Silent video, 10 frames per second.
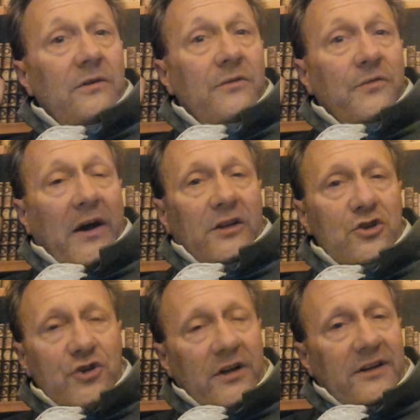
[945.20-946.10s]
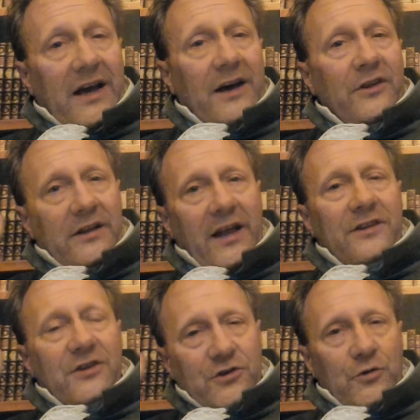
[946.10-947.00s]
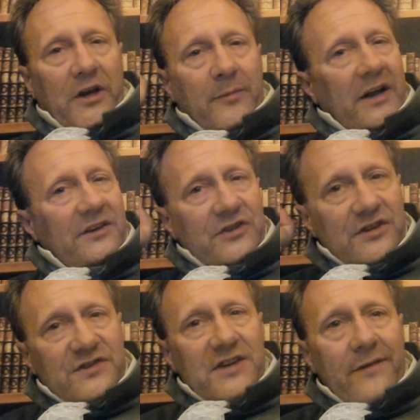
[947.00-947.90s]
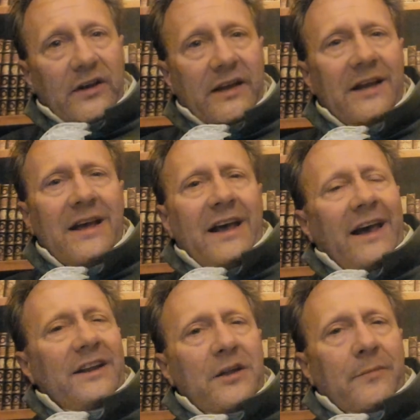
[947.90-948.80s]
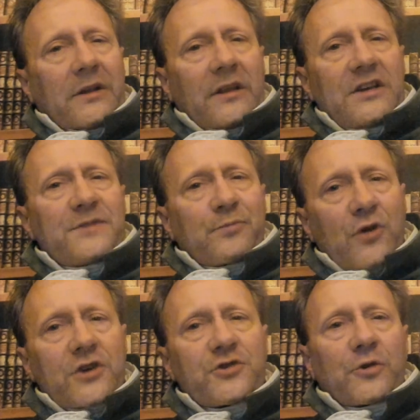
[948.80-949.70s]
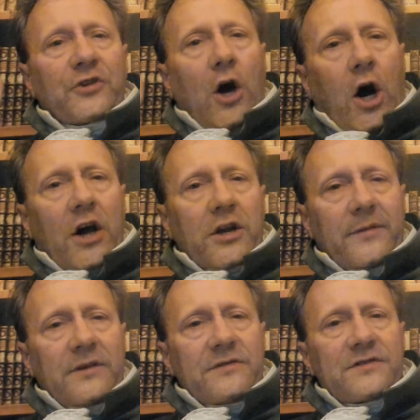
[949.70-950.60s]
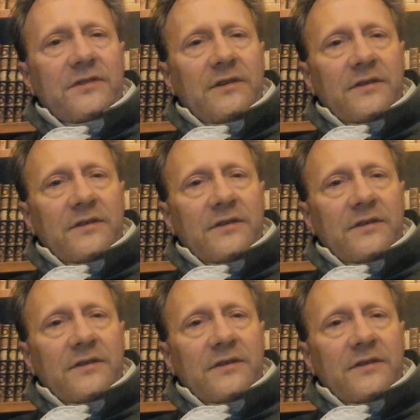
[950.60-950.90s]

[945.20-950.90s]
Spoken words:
finally shutting down the Atlantic trade by 1870, and in the Middle East pressuring the Ottomans,